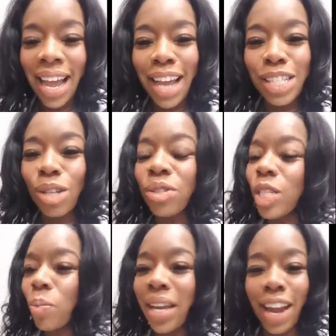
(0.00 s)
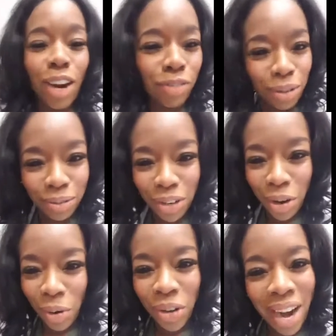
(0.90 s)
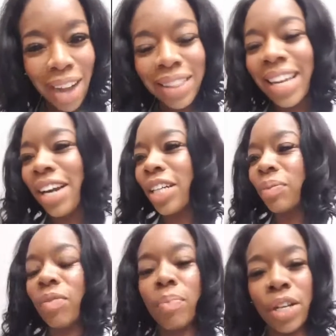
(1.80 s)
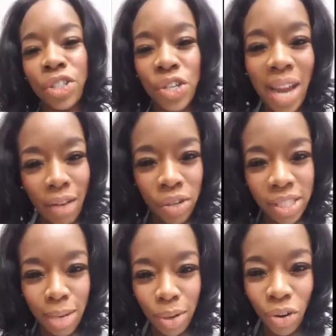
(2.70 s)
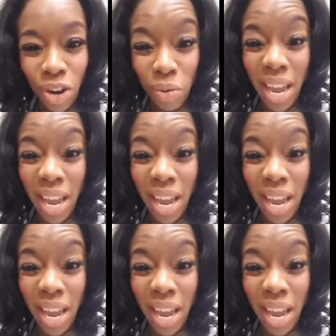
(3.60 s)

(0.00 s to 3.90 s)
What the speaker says: And so just be careful. When you're out there, make sure you have your seatbelt on.